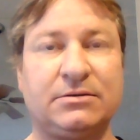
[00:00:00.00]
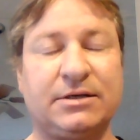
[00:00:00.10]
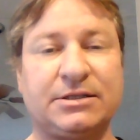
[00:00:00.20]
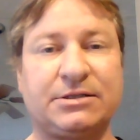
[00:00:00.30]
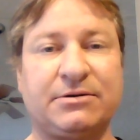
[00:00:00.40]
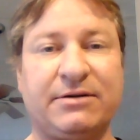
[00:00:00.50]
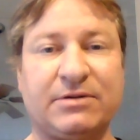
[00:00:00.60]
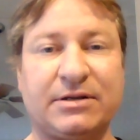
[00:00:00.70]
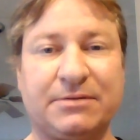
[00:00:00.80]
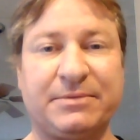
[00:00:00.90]
I still have a
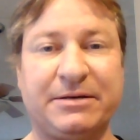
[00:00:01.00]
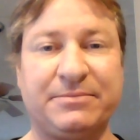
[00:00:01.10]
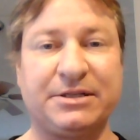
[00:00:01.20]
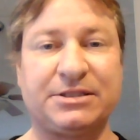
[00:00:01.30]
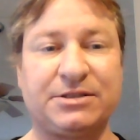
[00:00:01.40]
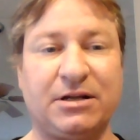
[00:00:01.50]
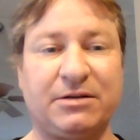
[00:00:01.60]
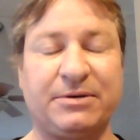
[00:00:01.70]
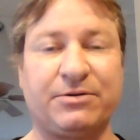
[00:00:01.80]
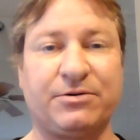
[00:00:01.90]
little bit, but it's
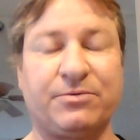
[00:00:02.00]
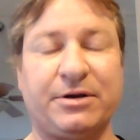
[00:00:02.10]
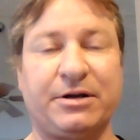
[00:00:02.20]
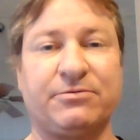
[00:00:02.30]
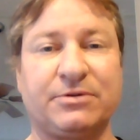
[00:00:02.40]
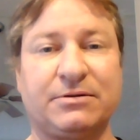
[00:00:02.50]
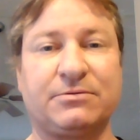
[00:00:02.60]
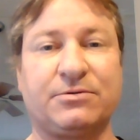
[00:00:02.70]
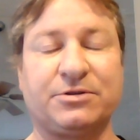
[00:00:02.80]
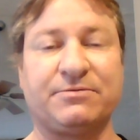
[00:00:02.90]
slowly been going away over the
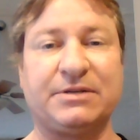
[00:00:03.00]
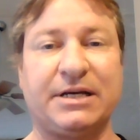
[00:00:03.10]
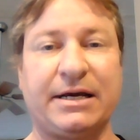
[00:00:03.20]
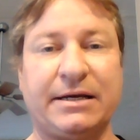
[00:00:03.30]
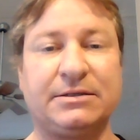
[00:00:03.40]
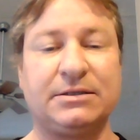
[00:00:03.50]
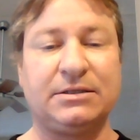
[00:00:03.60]
course of the day.